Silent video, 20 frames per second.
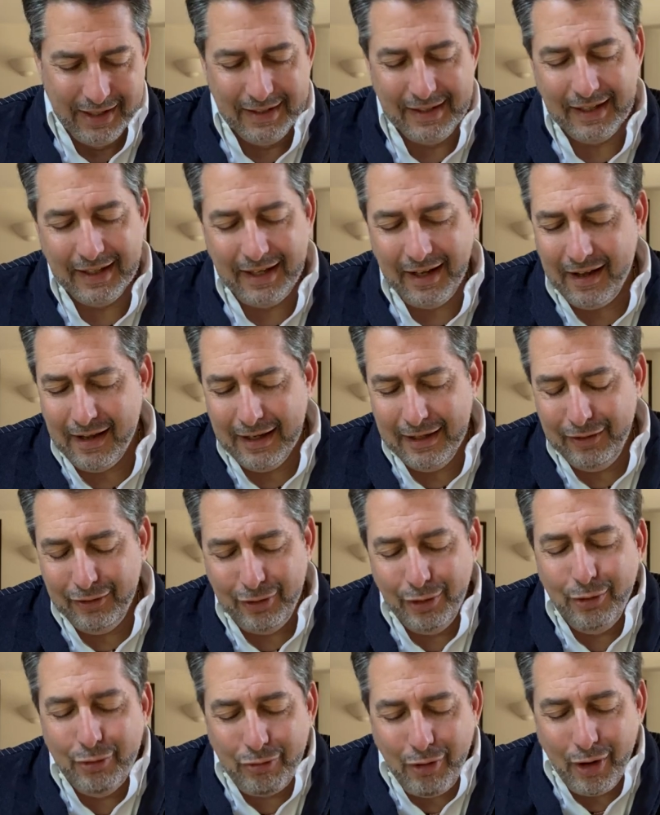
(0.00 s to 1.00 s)
The guys
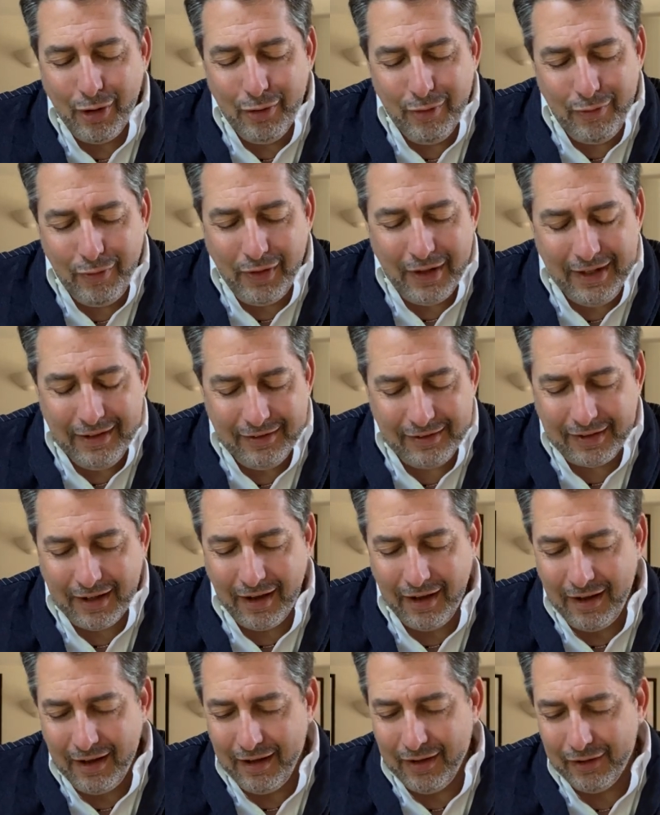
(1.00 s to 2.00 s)
who drove these
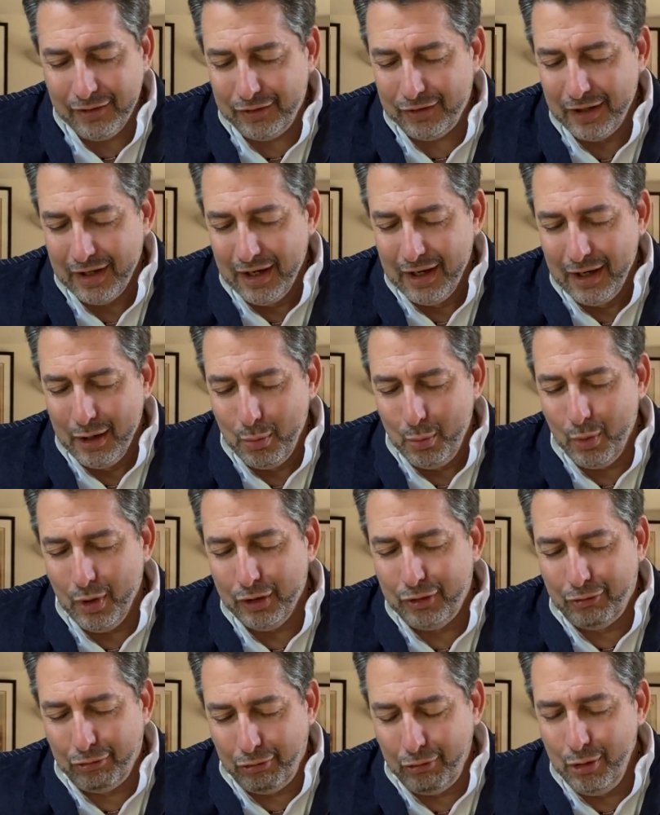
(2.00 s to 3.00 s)
cars
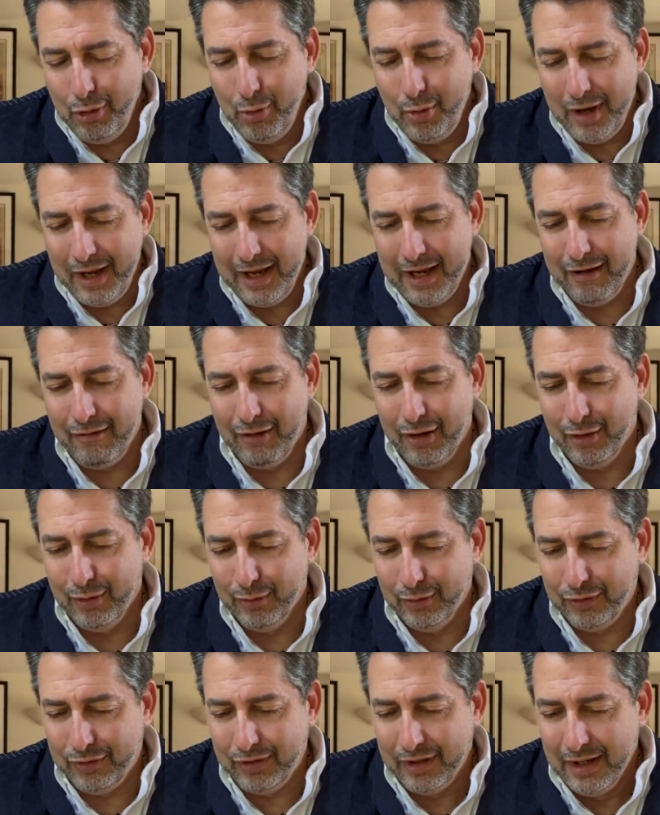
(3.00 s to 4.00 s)
were true
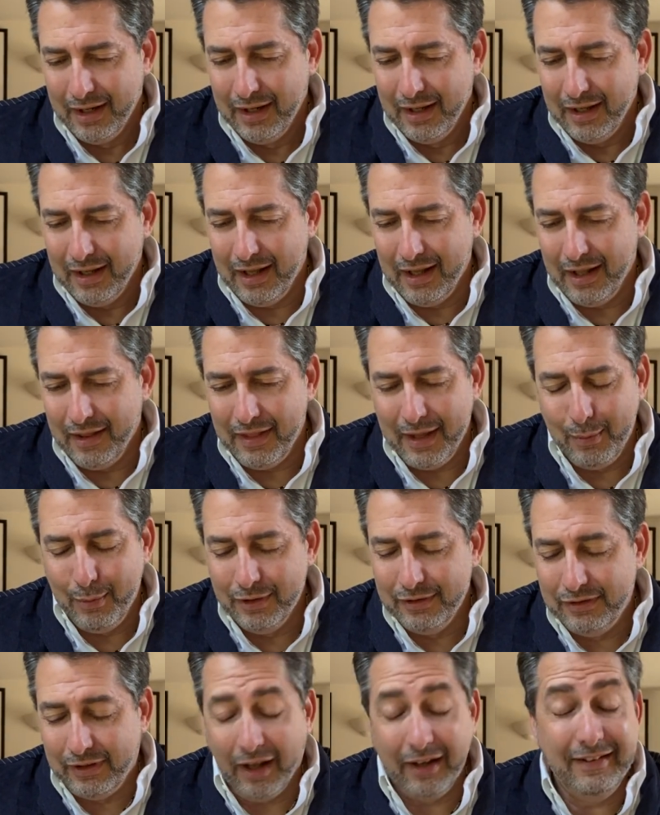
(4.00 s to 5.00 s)
heroes. They were
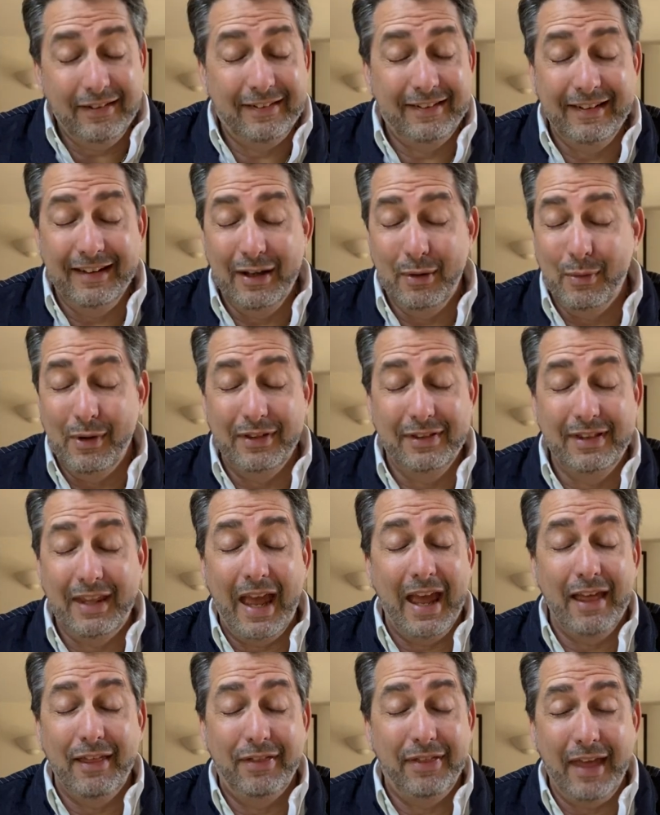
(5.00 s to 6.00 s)
dicing with
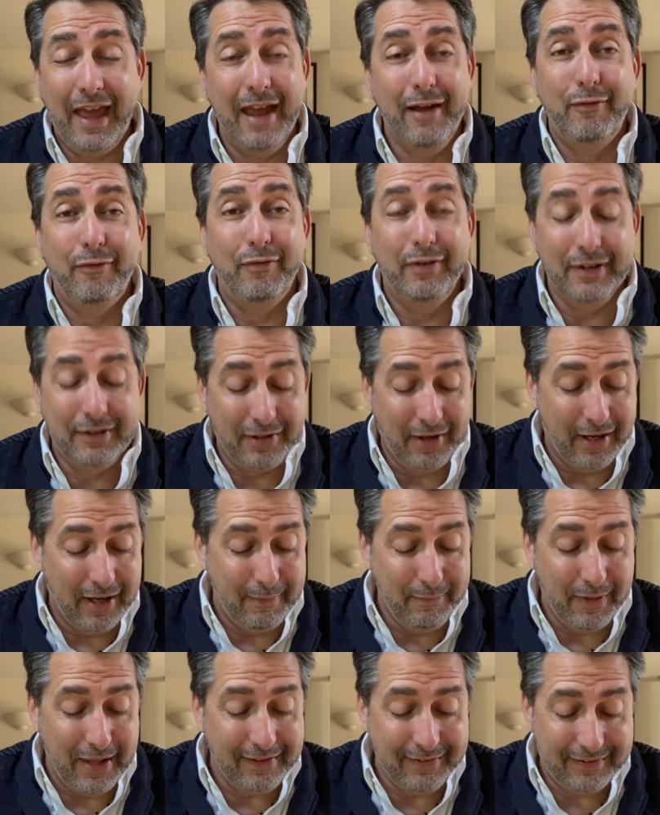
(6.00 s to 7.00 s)
death every
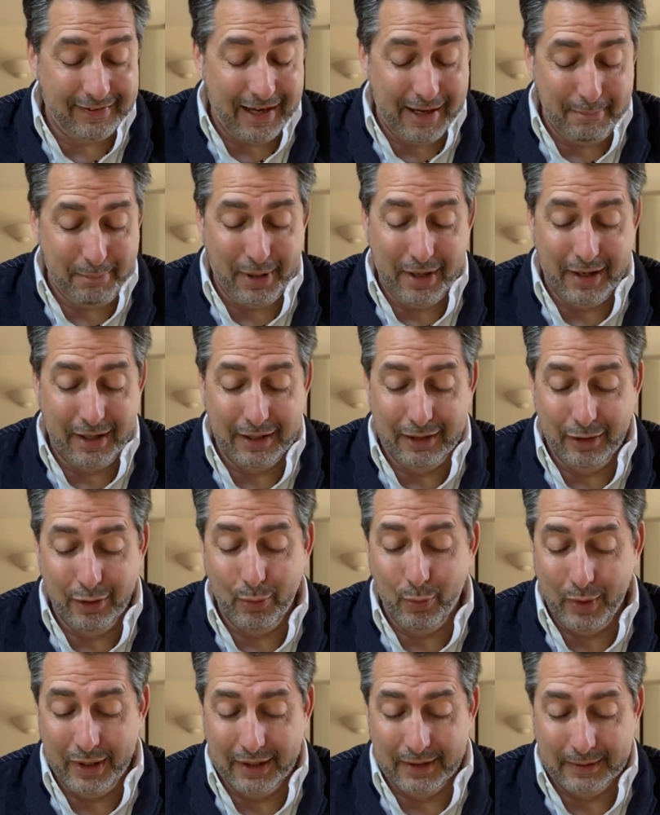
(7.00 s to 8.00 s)
time they sat behind
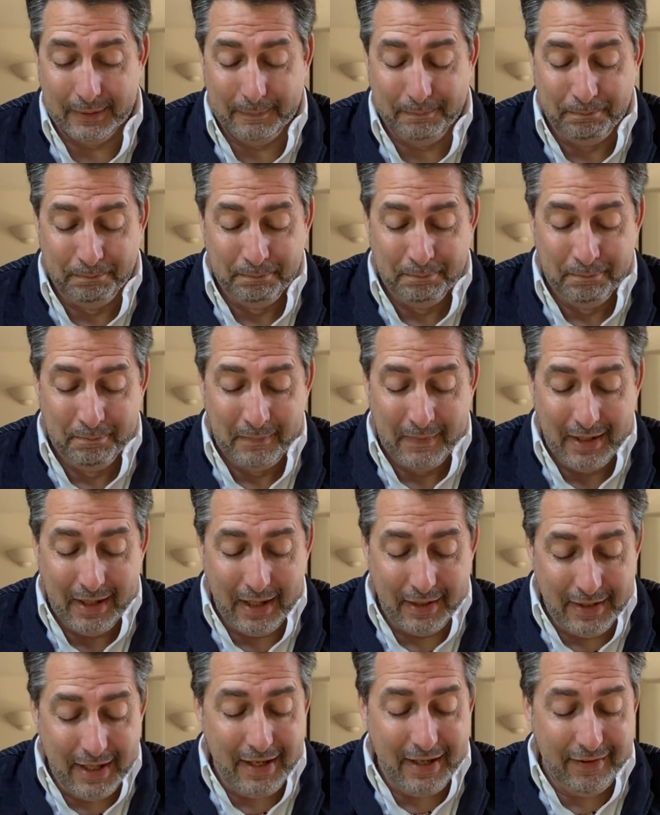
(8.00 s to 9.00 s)
the wheel.
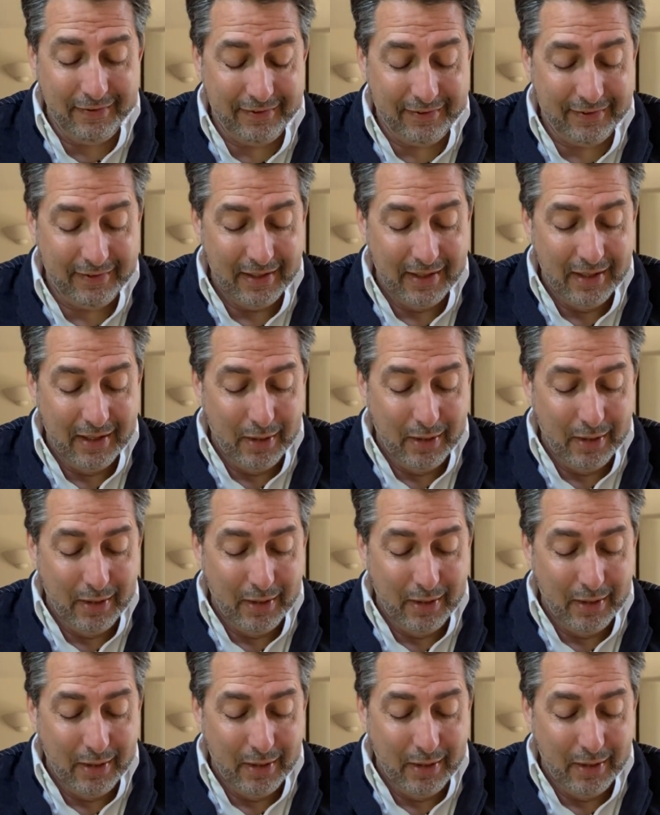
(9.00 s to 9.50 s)
And this